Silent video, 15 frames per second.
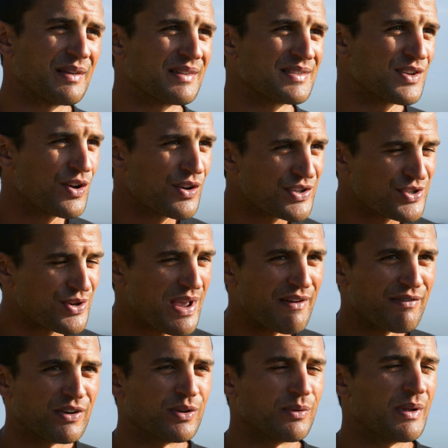as long as you have
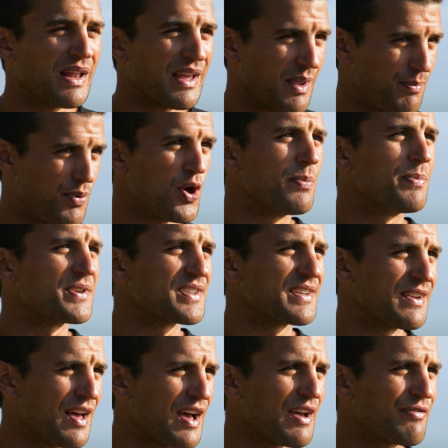like a purpose
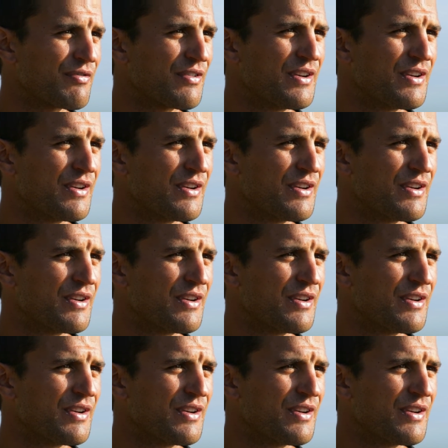in life,